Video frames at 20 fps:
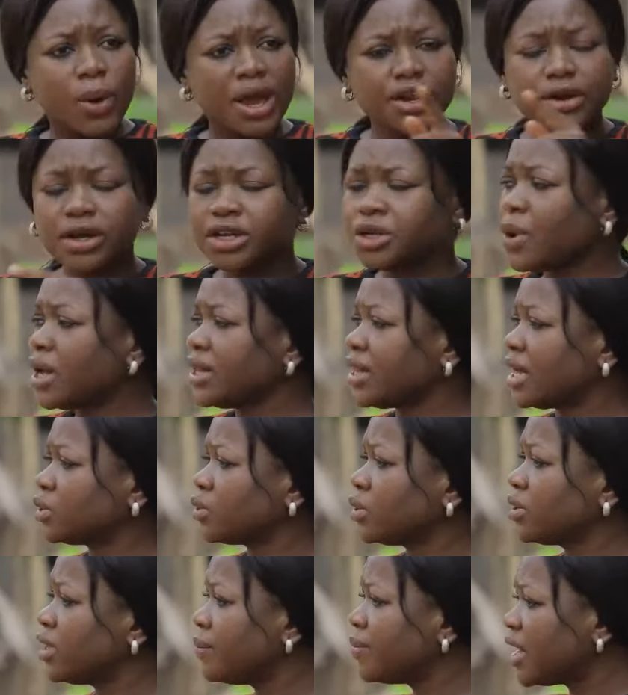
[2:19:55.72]
Were you not the one
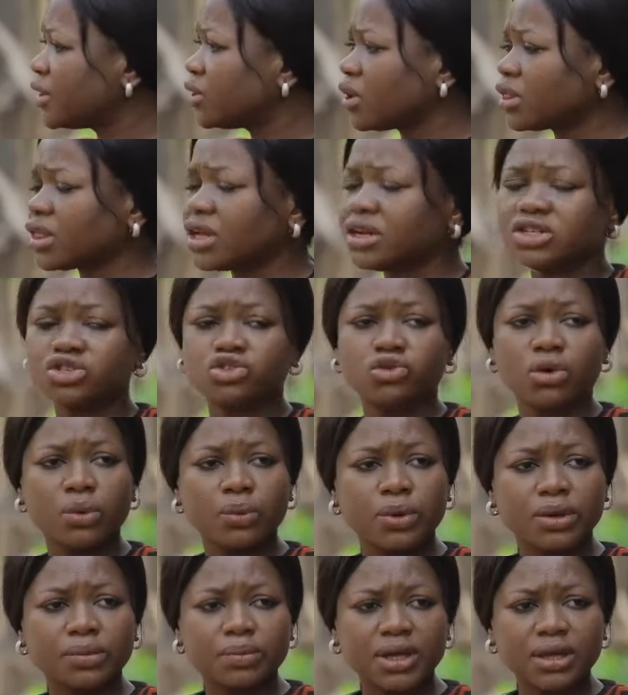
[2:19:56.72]
that told them that nothing is
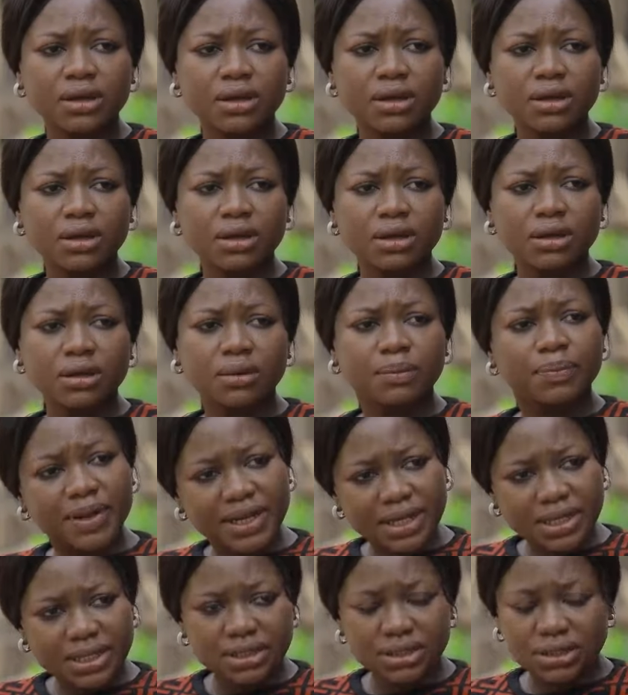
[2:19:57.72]
wrong with me?
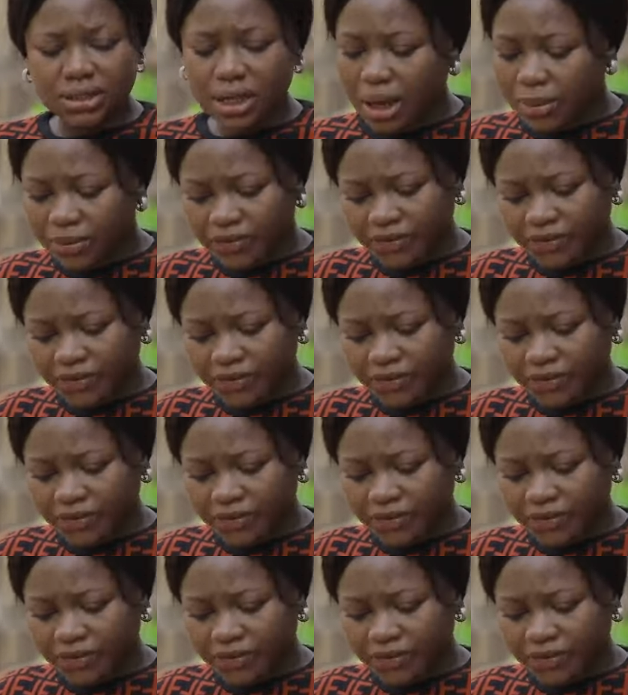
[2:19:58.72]
Please, Philo.